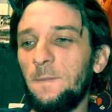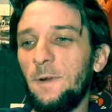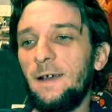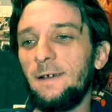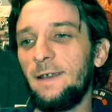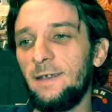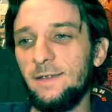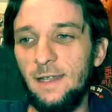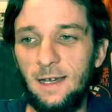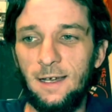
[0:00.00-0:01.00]
Well,
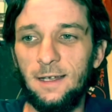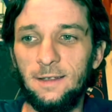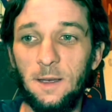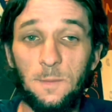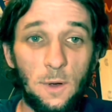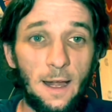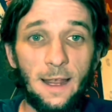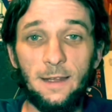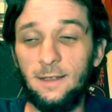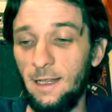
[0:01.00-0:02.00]
it's uh the
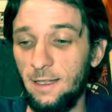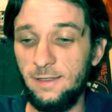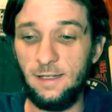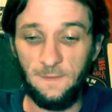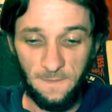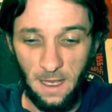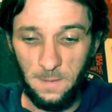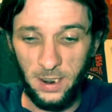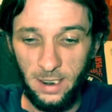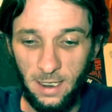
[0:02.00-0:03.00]
brand. It's the
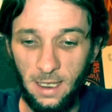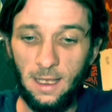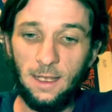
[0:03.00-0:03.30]
family.